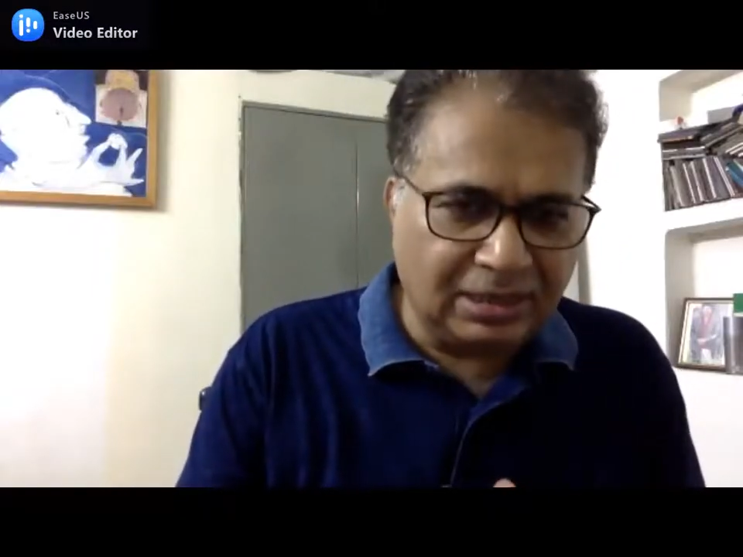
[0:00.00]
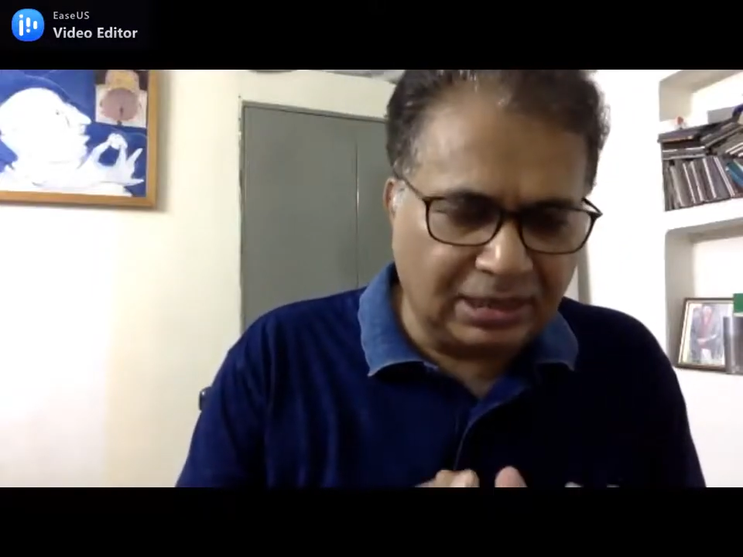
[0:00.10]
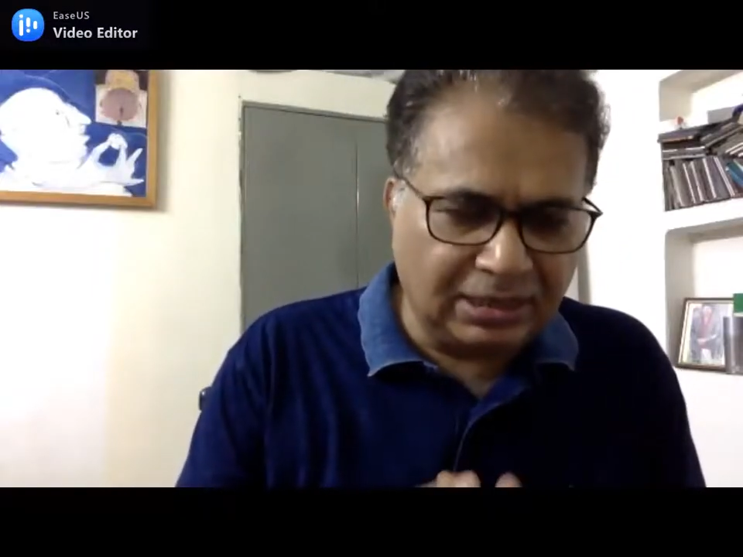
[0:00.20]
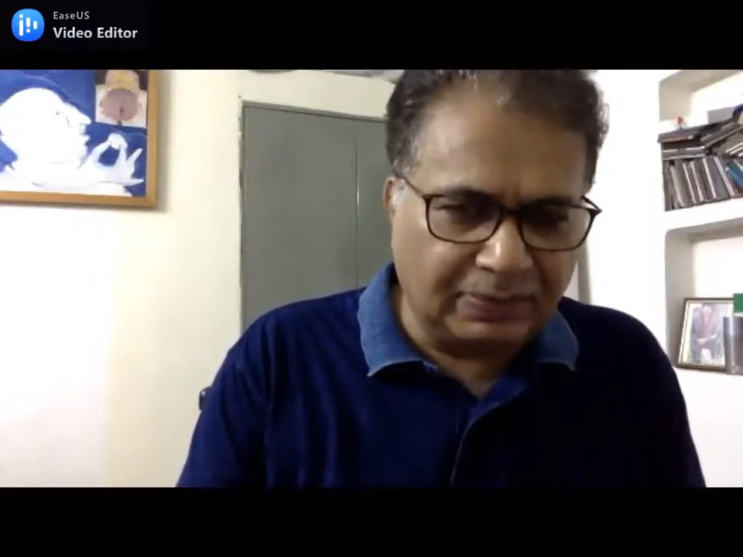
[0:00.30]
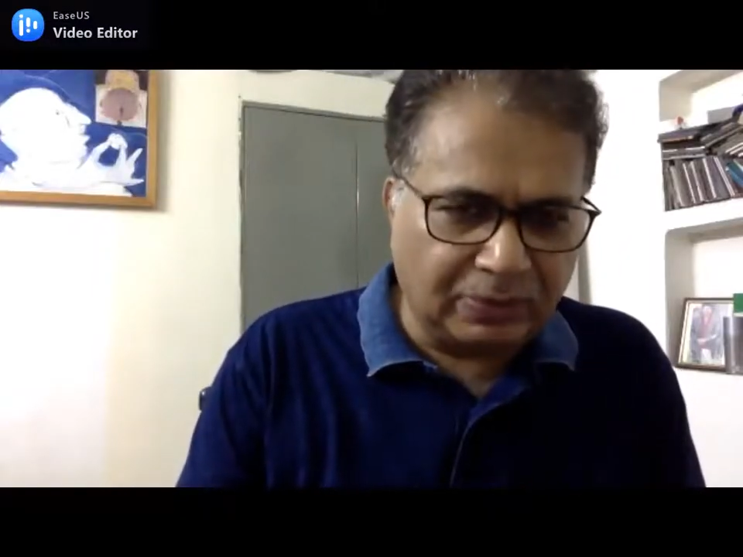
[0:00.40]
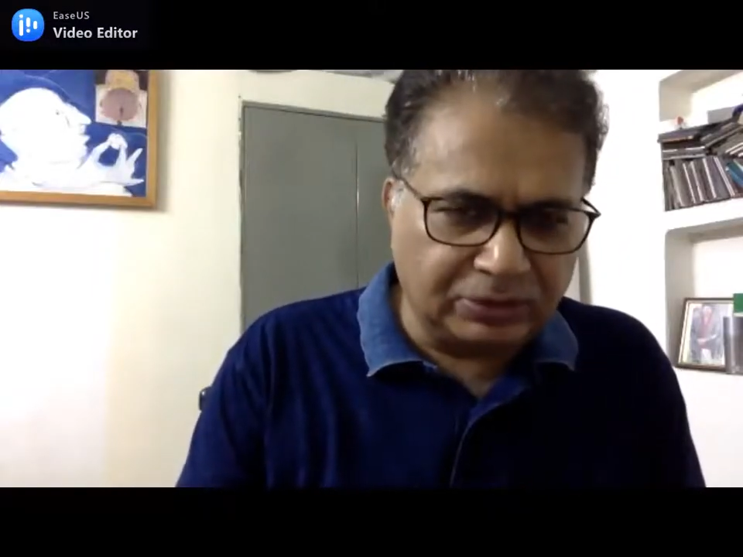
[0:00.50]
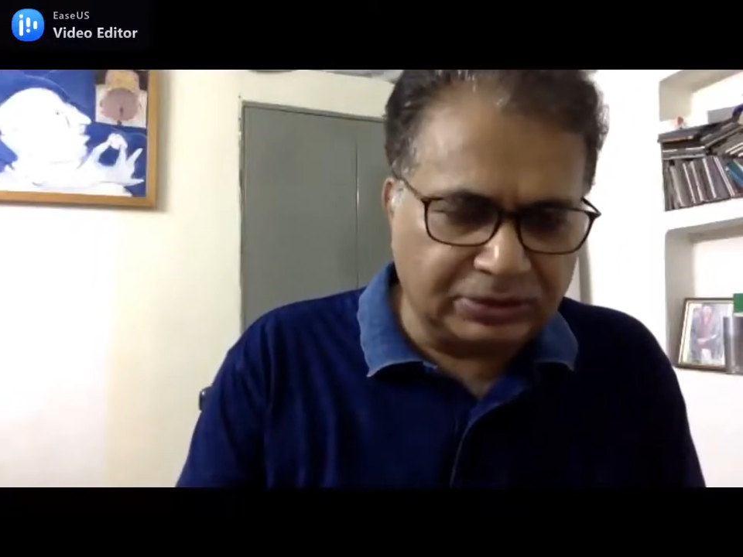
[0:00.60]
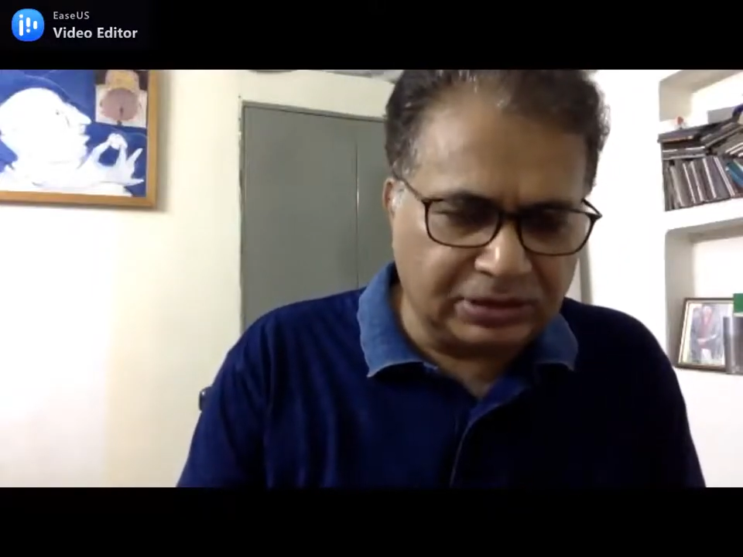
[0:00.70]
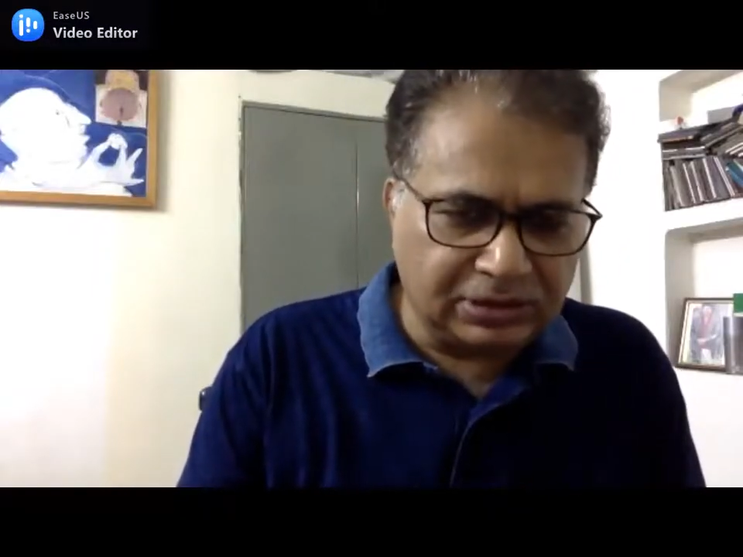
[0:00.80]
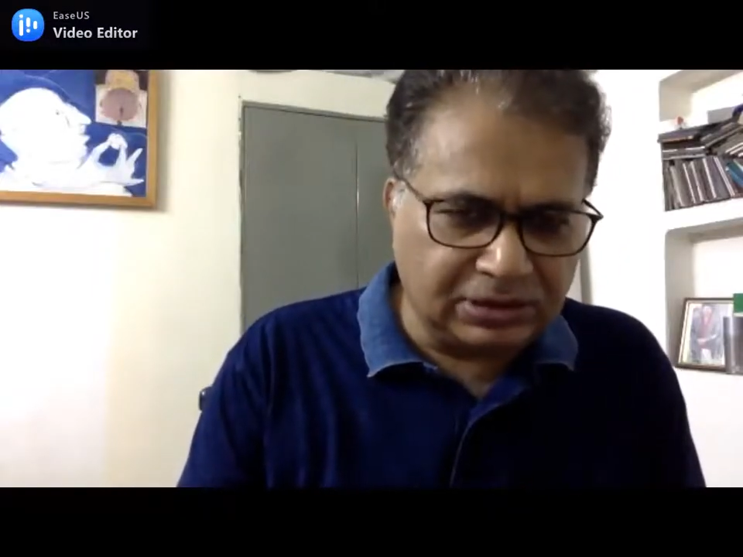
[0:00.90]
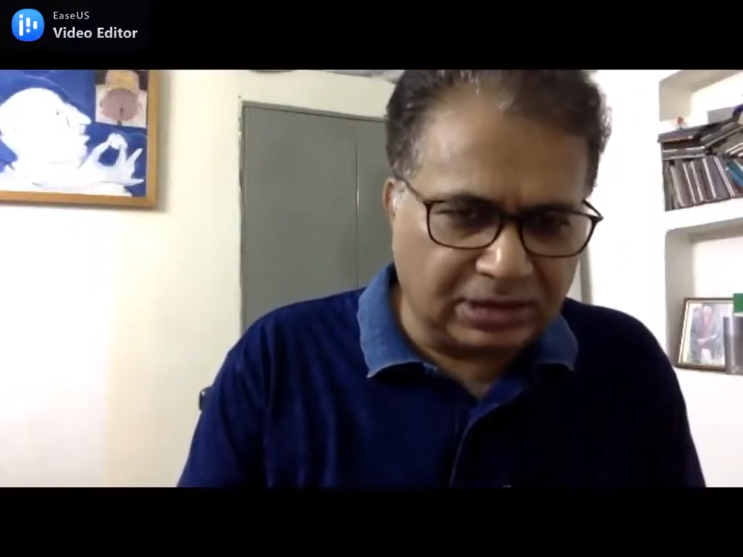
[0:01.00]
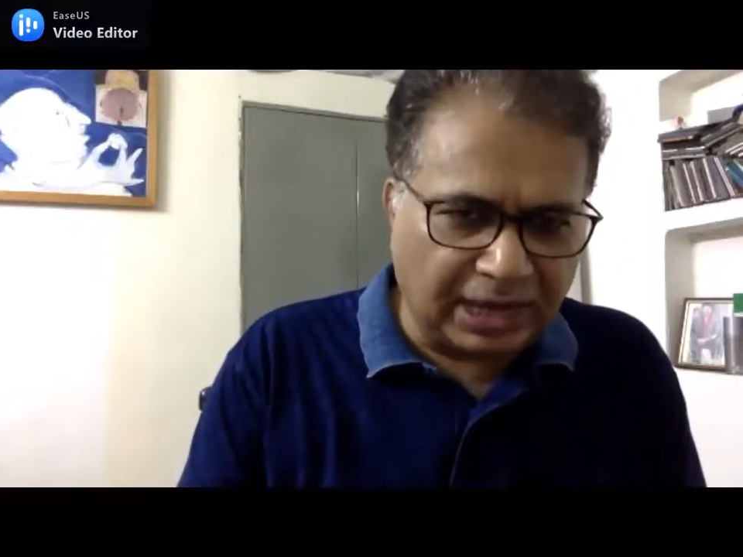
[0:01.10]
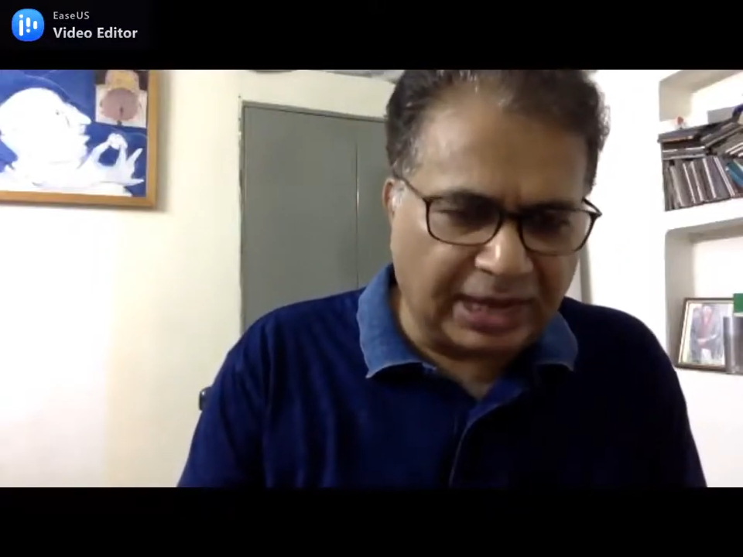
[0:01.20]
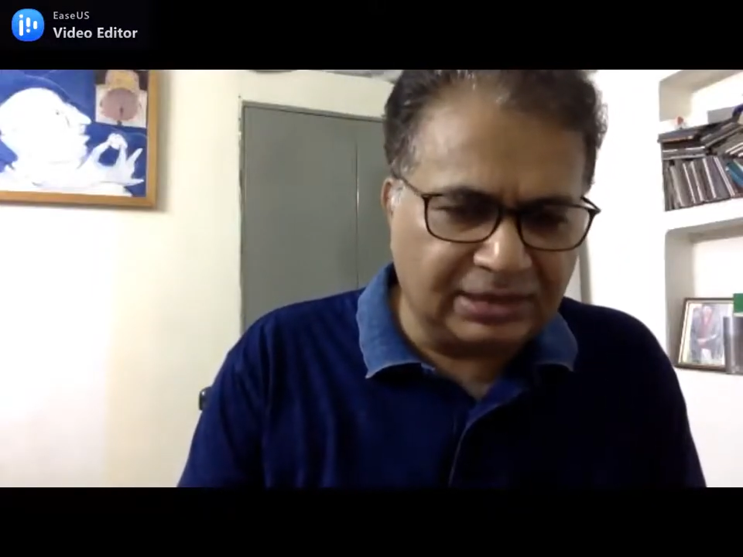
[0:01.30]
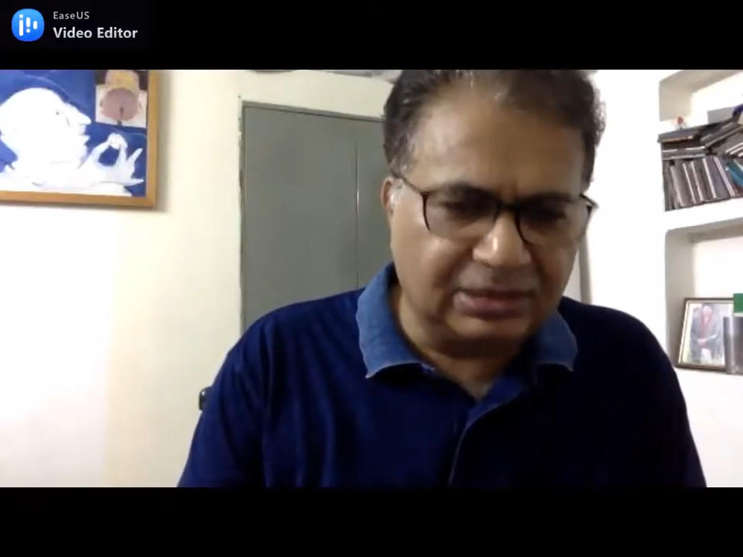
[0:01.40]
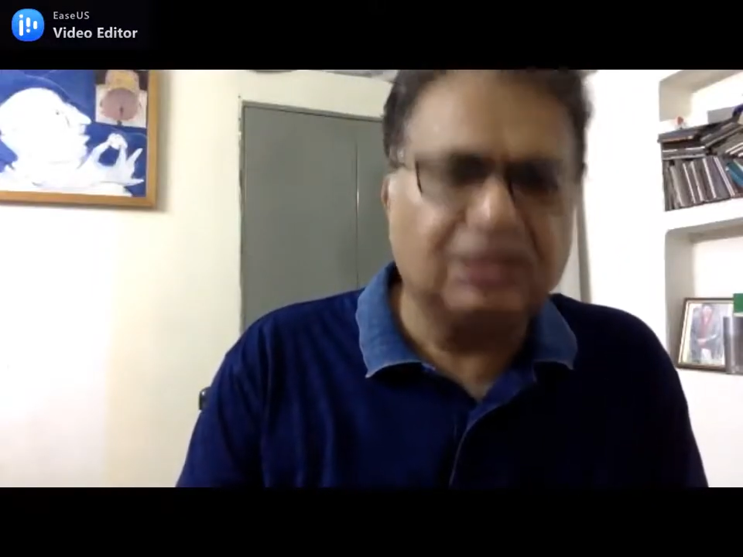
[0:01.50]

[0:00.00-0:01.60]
in the process that